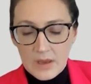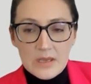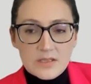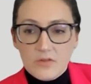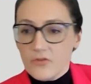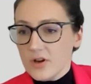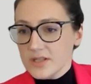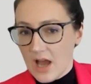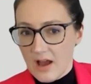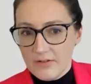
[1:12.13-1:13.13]
So first
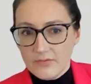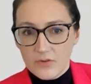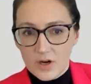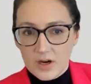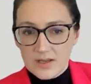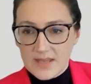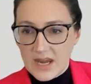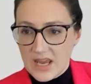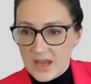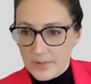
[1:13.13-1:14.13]
off, for
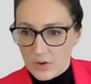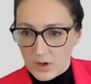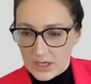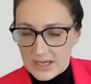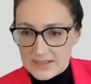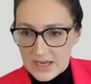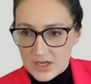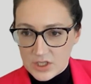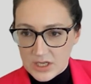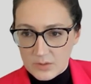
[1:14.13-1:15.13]
setting up an
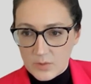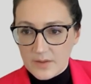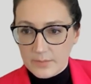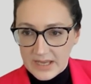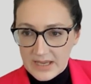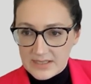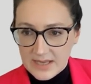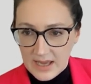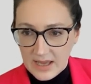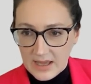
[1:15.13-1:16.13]
organization with a plan
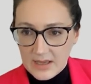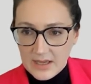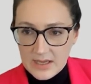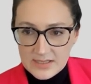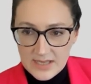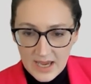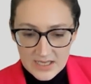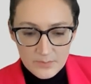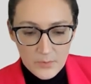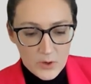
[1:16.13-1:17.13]
to
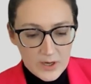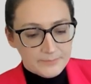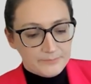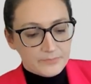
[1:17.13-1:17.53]
export,